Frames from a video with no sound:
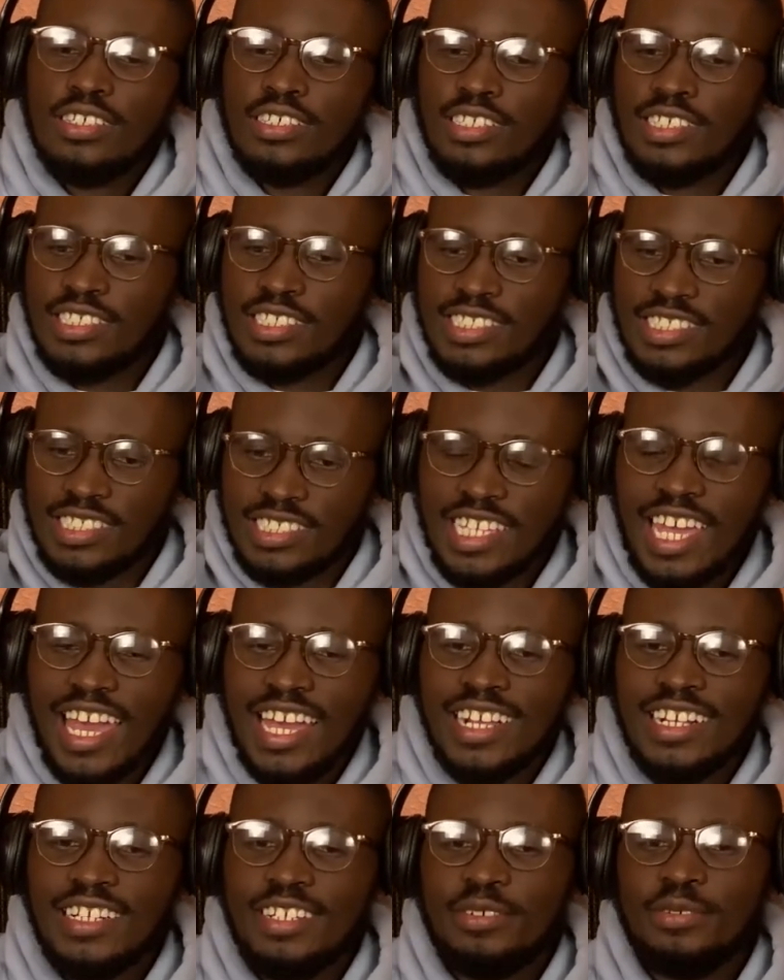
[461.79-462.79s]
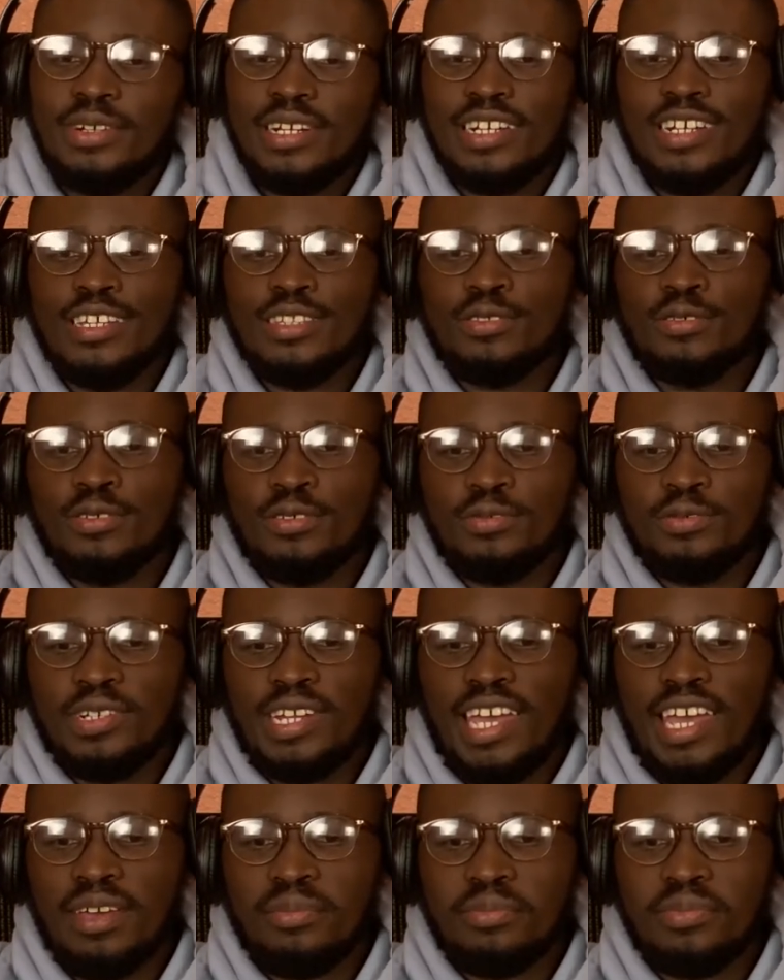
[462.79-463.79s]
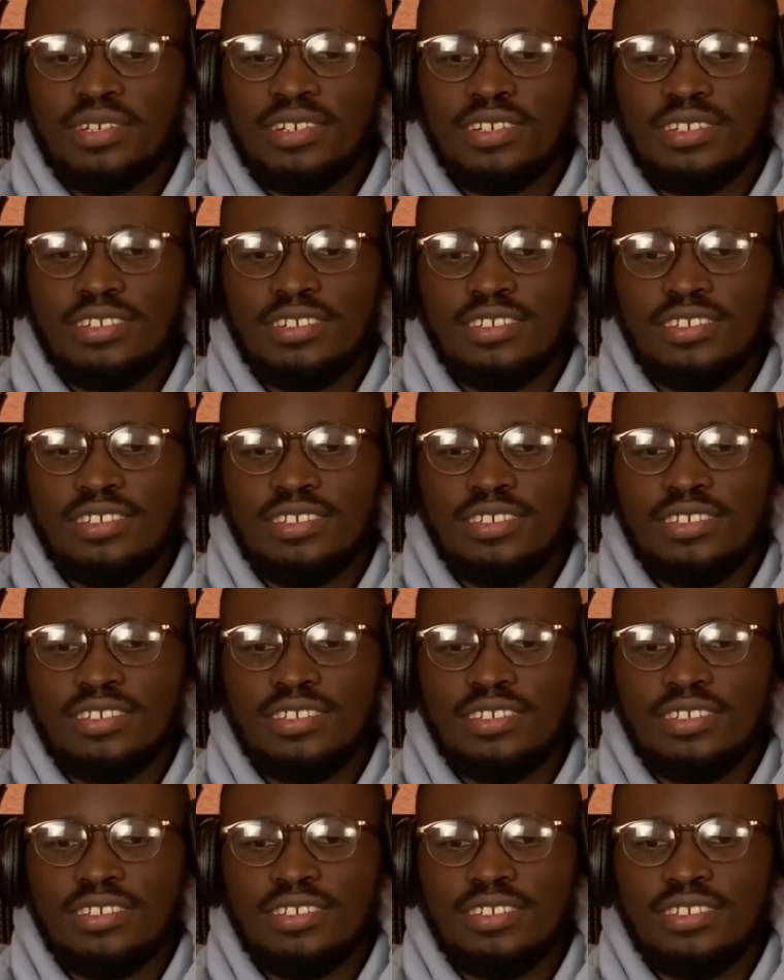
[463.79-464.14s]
Exactly what I thought would happen.